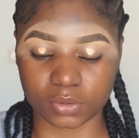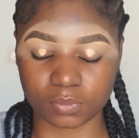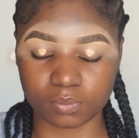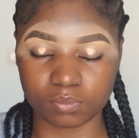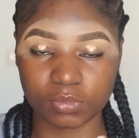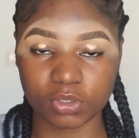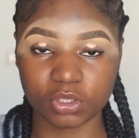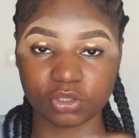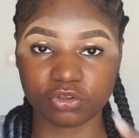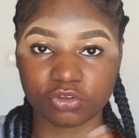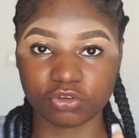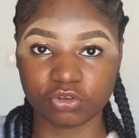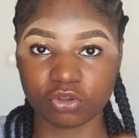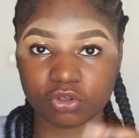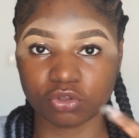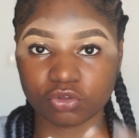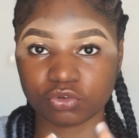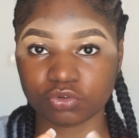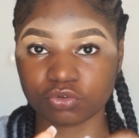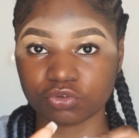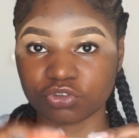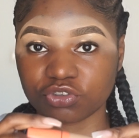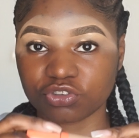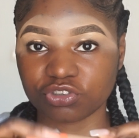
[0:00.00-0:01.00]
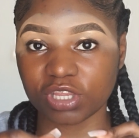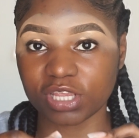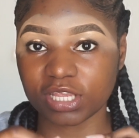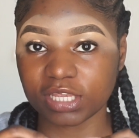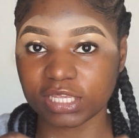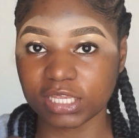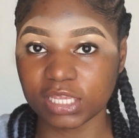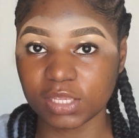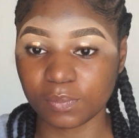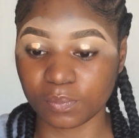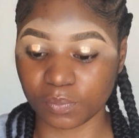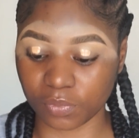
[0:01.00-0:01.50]
Make sure to
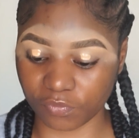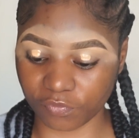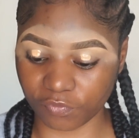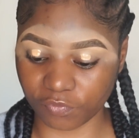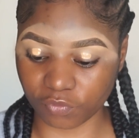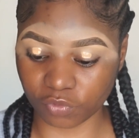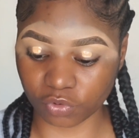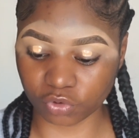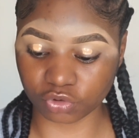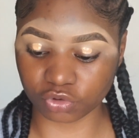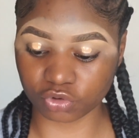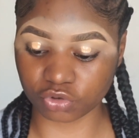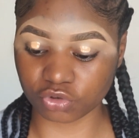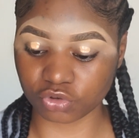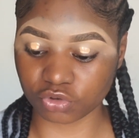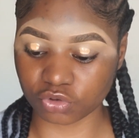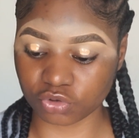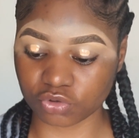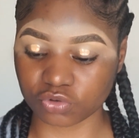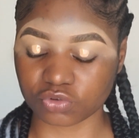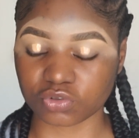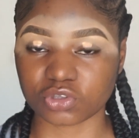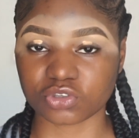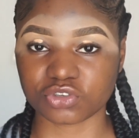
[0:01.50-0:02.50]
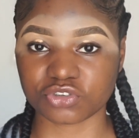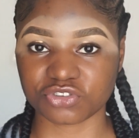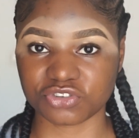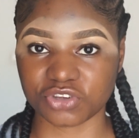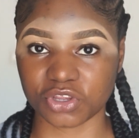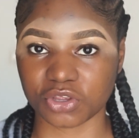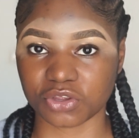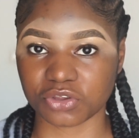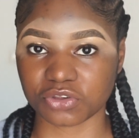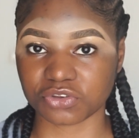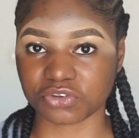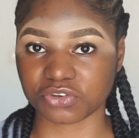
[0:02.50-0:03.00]
shake it before you use it.
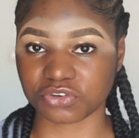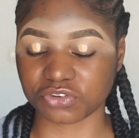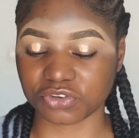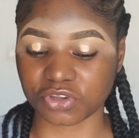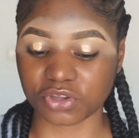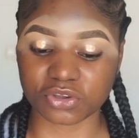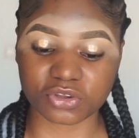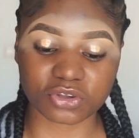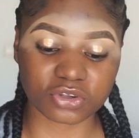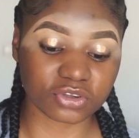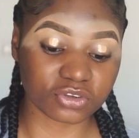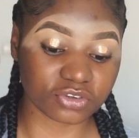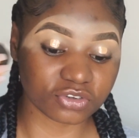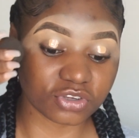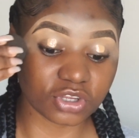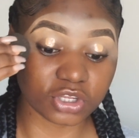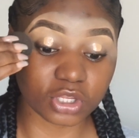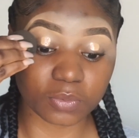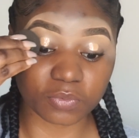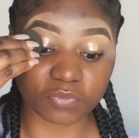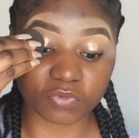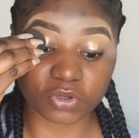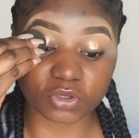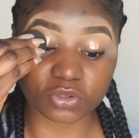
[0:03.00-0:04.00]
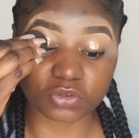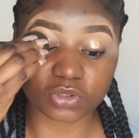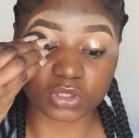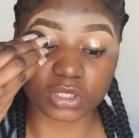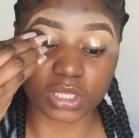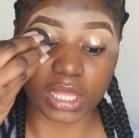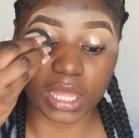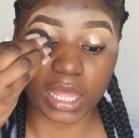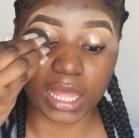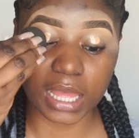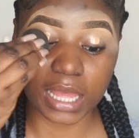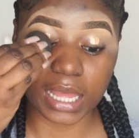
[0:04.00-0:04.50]
Shake it before you use it.